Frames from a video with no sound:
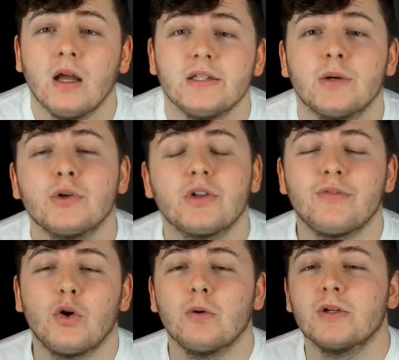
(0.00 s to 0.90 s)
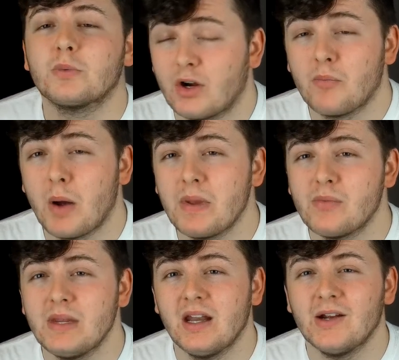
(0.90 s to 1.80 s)
Now on to the forward, got Bobby
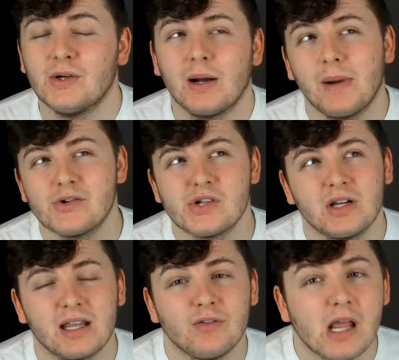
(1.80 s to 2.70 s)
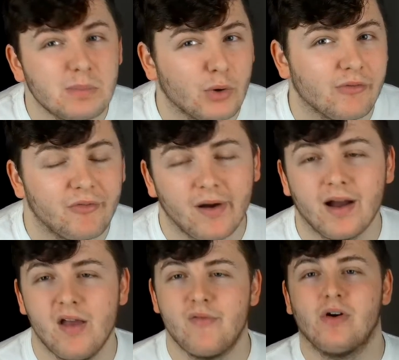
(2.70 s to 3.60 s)
Firmino, who I'm actually going to give an
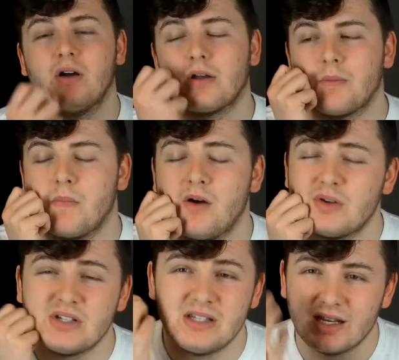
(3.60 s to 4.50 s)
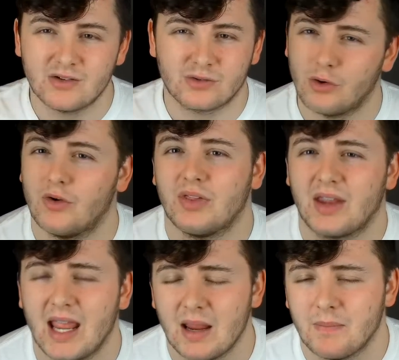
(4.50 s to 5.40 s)
8.5. Obviously didn't score in the
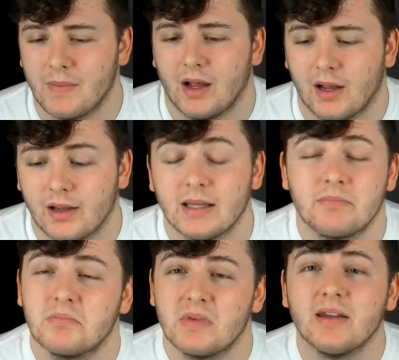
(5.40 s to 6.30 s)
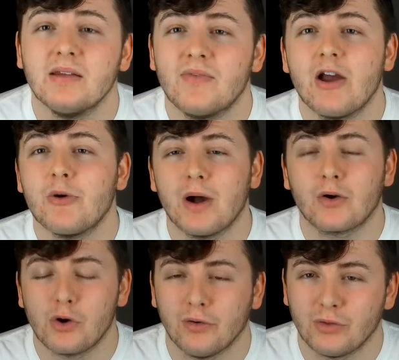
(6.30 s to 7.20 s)
game. He very well
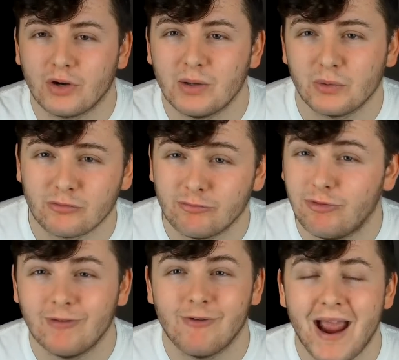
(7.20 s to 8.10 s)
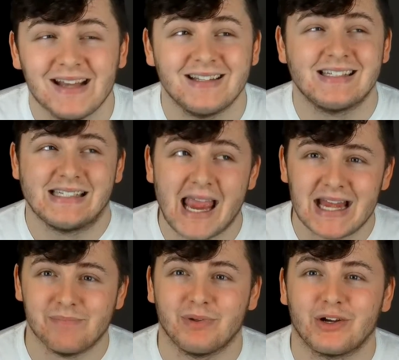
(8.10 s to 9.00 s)
could have done. It was an
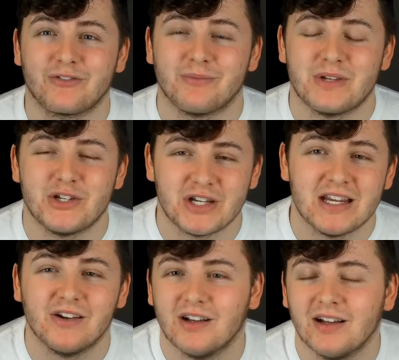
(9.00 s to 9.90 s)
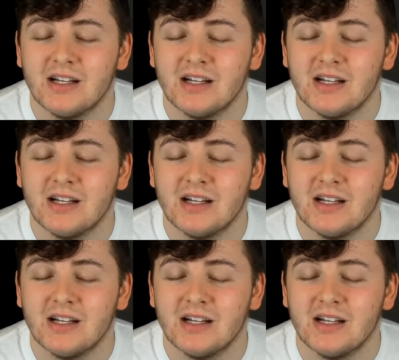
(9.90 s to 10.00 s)
insane block from Yoshida.